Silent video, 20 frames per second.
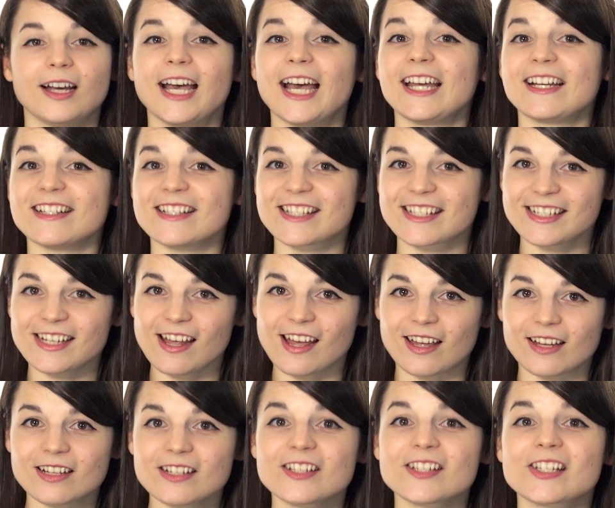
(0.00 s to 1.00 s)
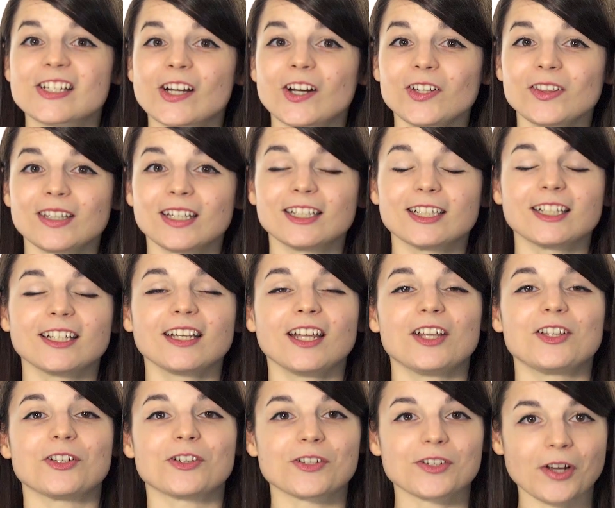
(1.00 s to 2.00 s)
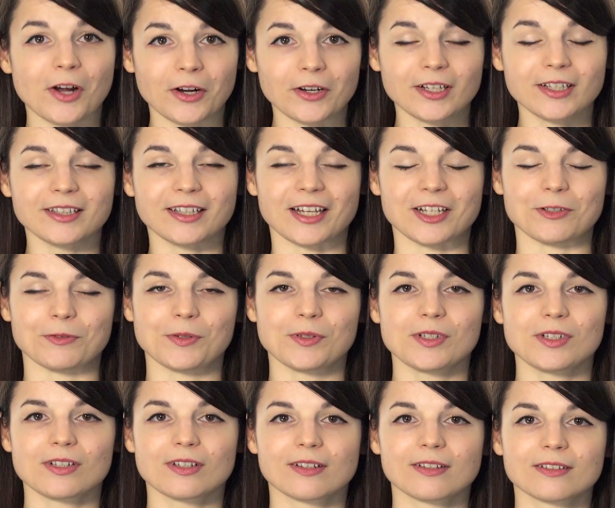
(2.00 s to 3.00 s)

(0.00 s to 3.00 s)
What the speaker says: and instead start thinking in your target language.